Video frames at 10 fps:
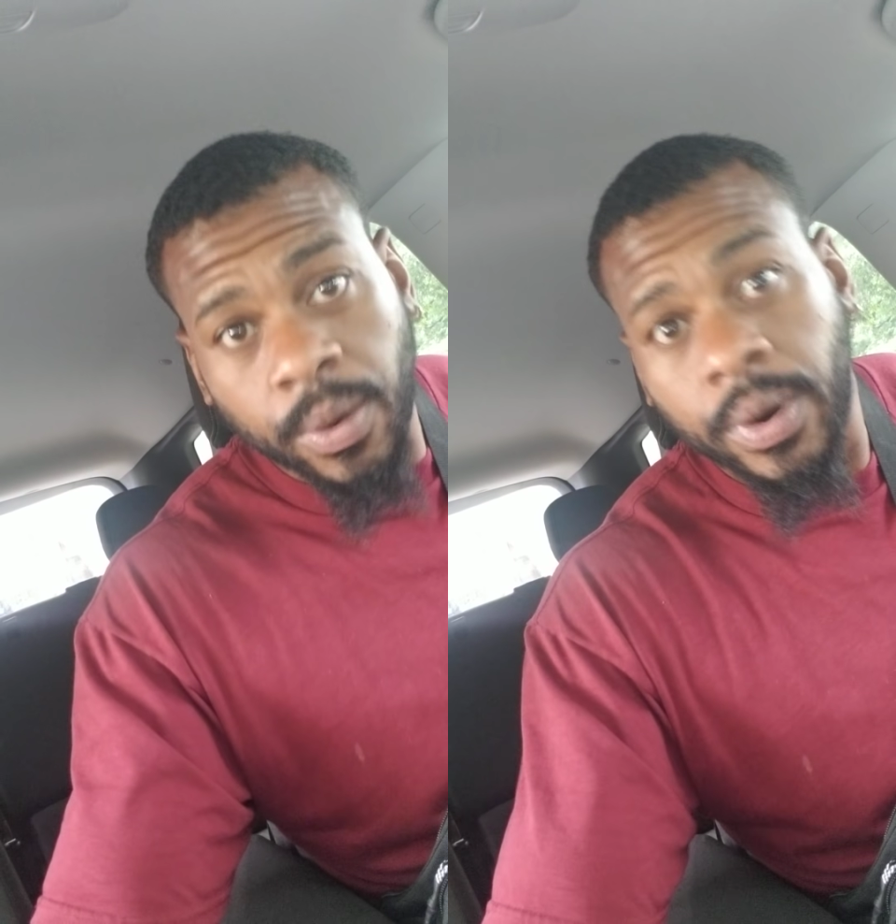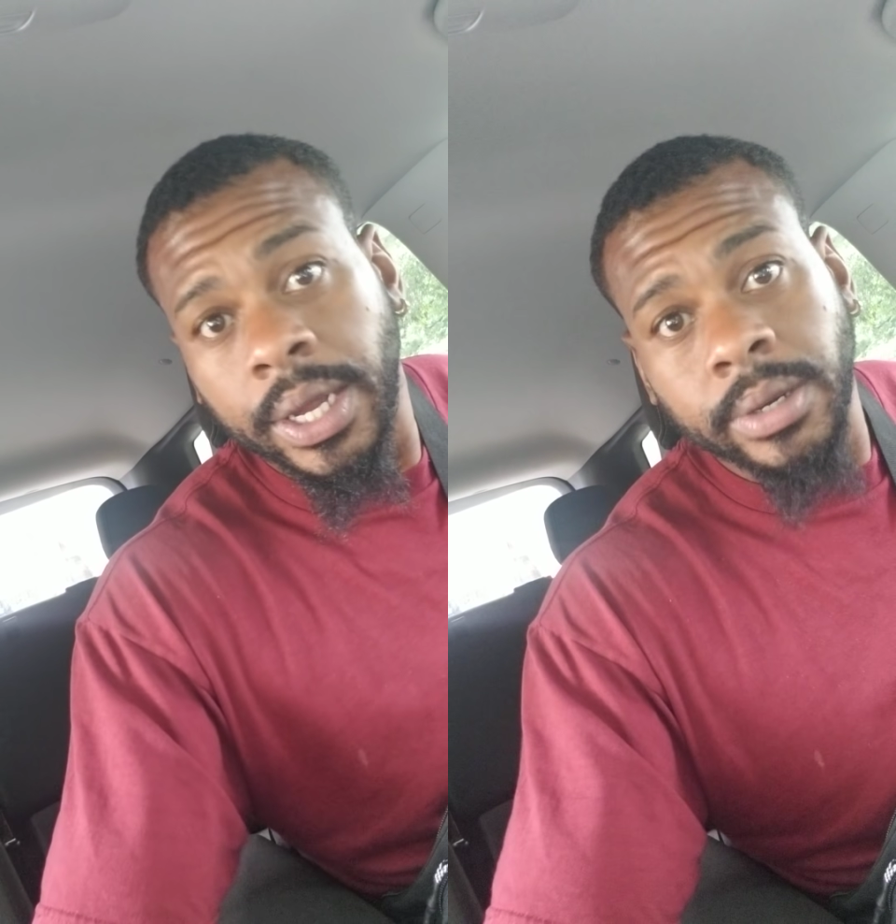
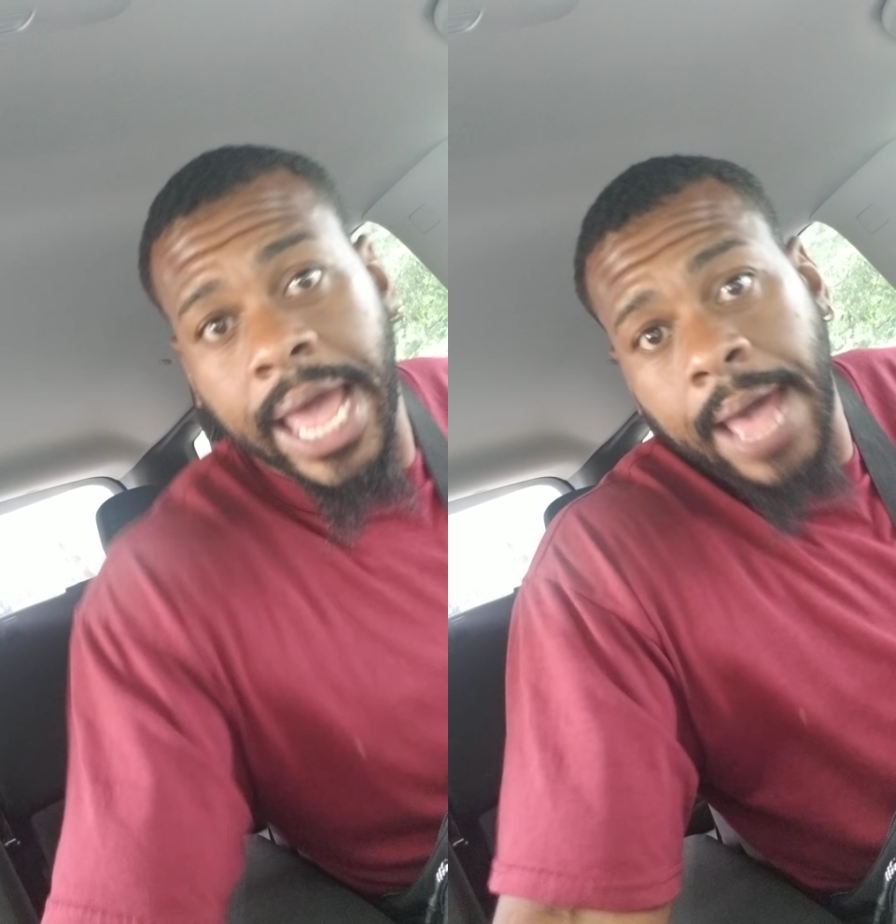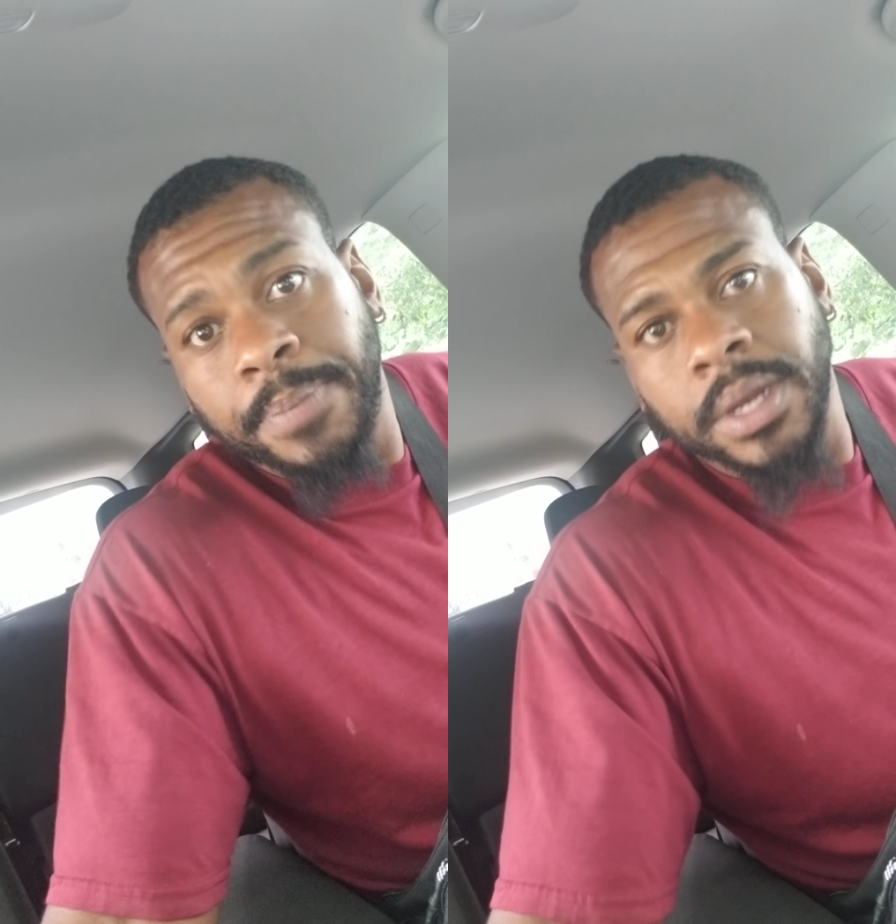what
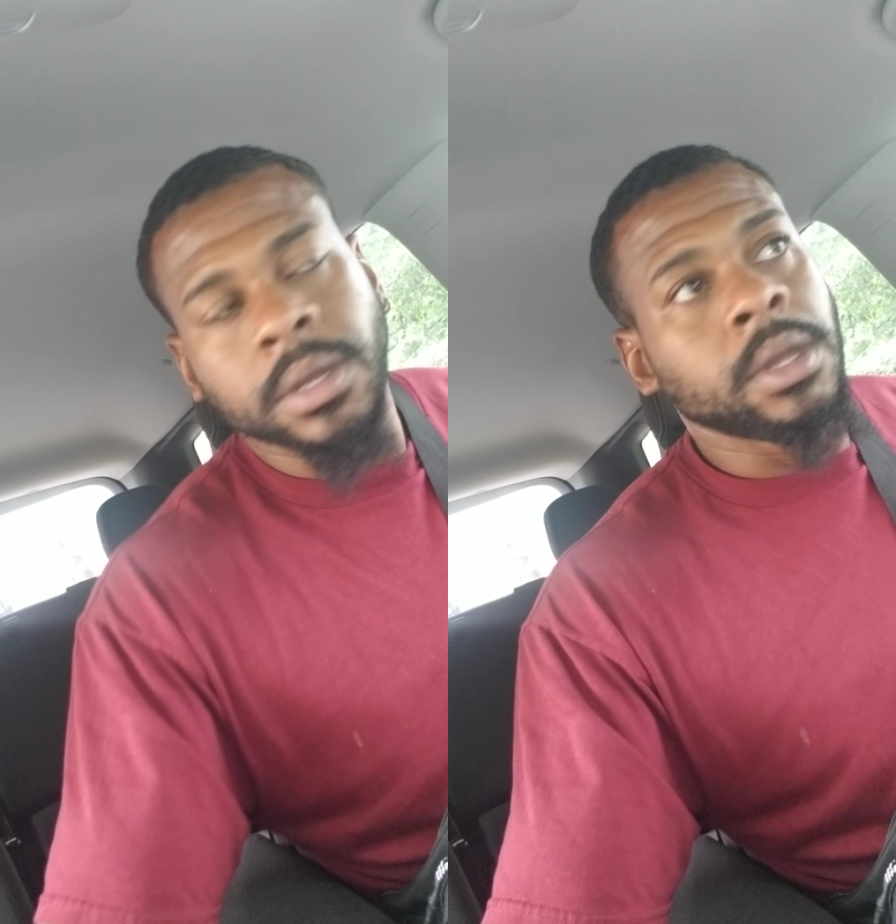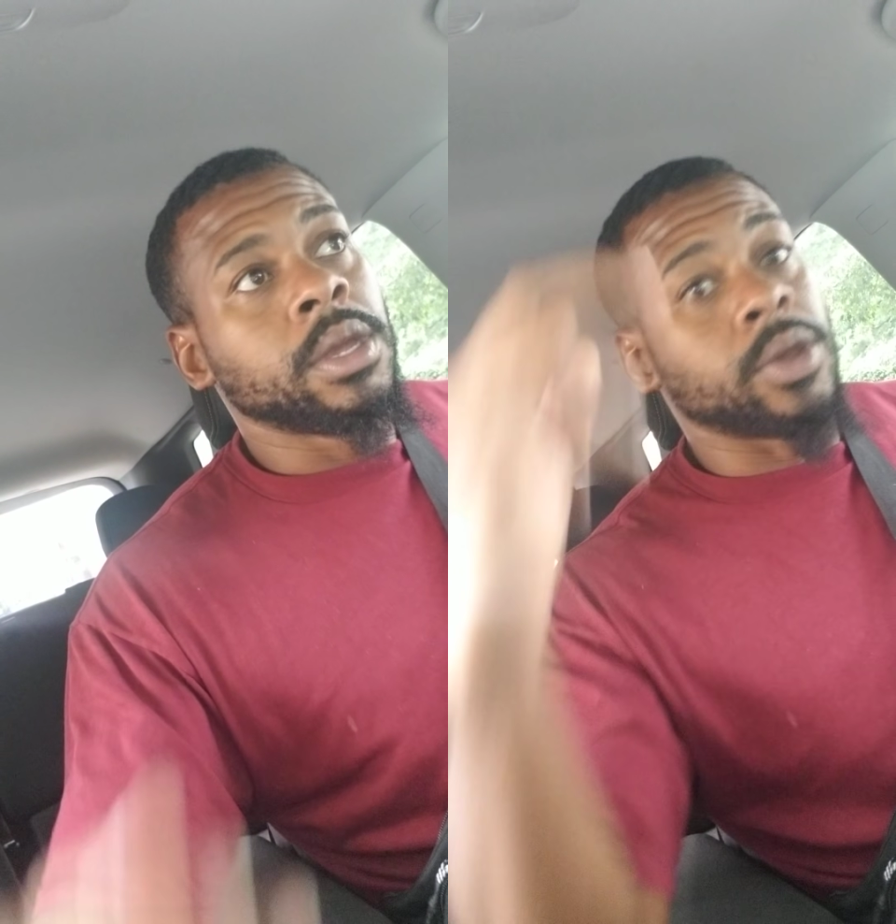happened.
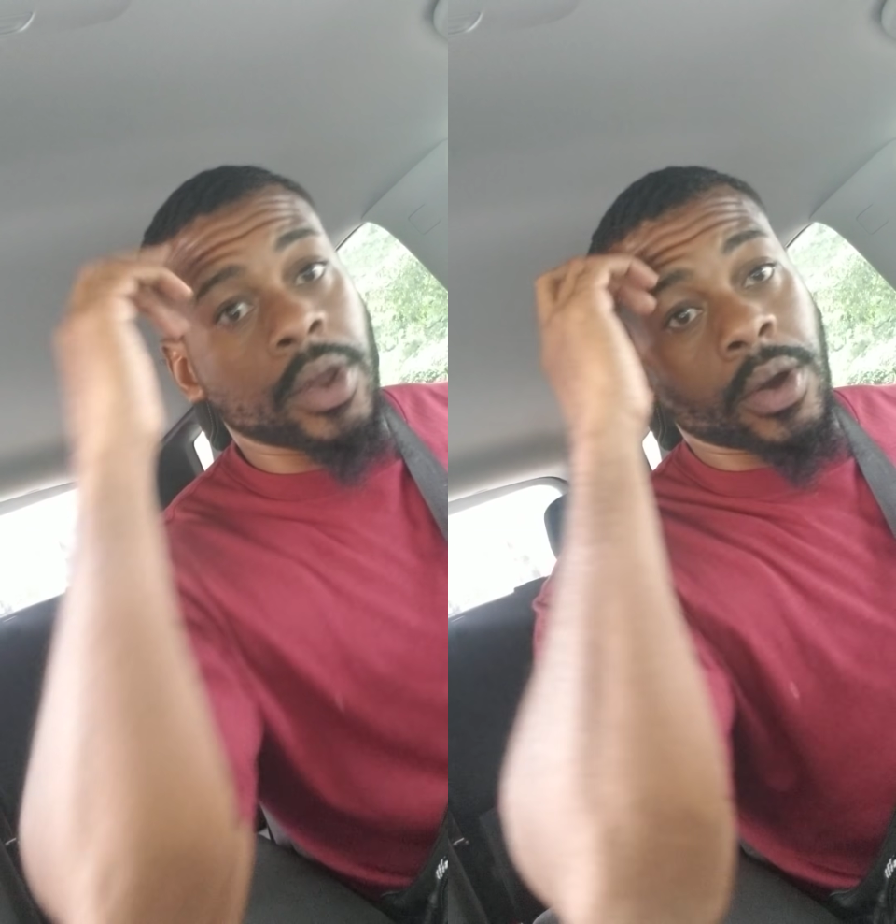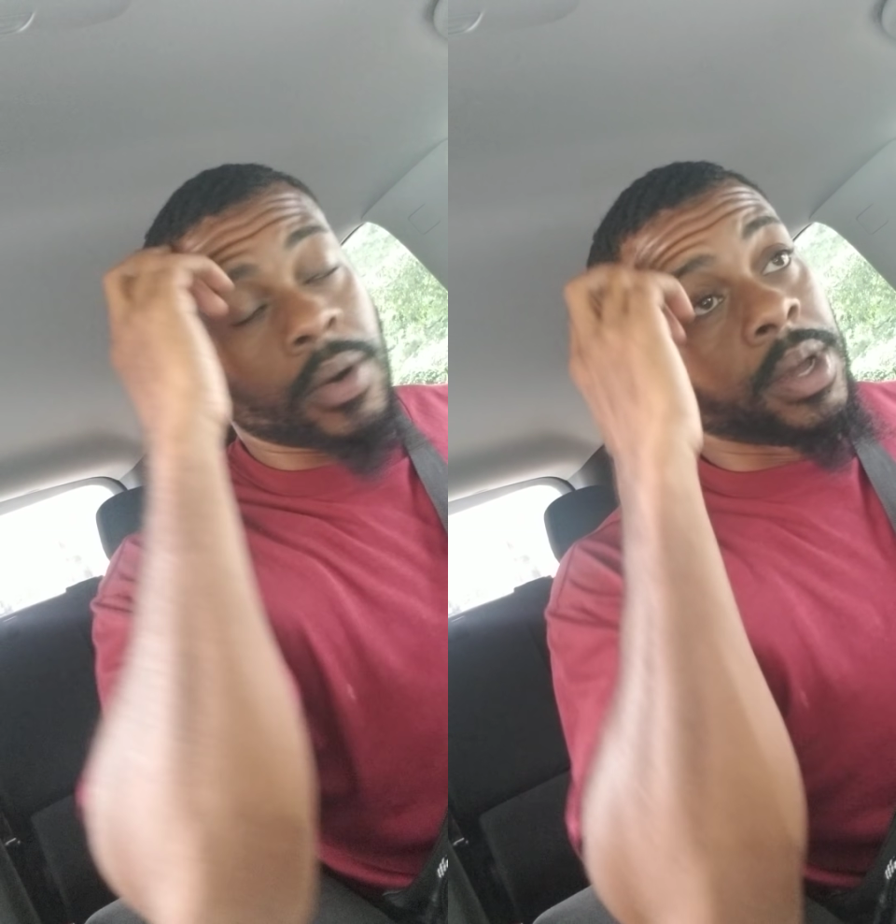You
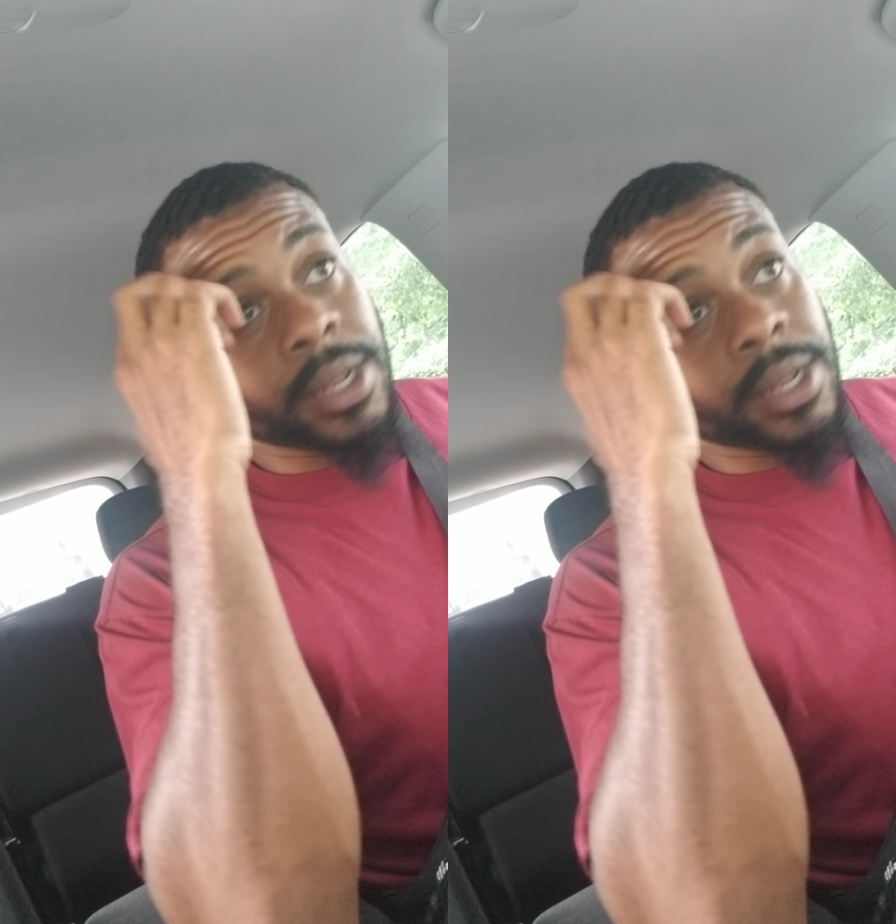know,